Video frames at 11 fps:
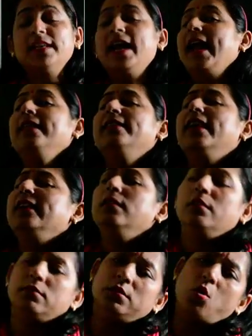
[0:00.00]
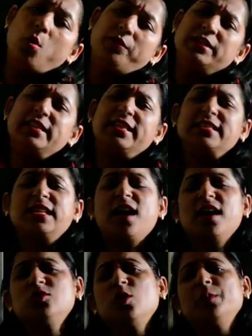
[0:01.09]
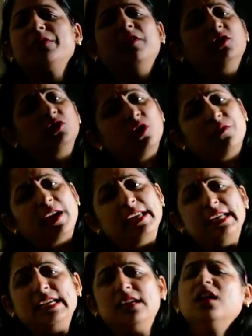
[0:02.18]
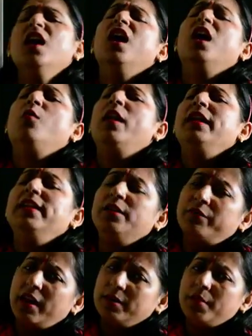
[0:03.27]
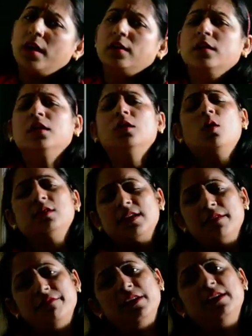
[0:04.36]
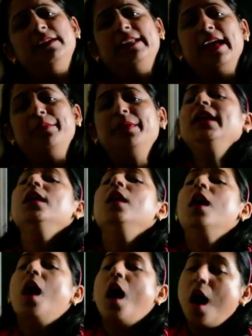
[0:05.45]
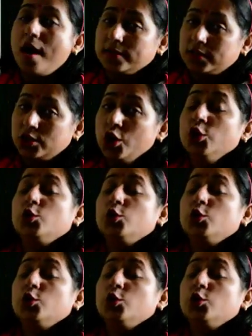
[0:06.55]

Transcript: And then obviously there's the last topic, function of eye, ear, one marker or somewhere it can be asked.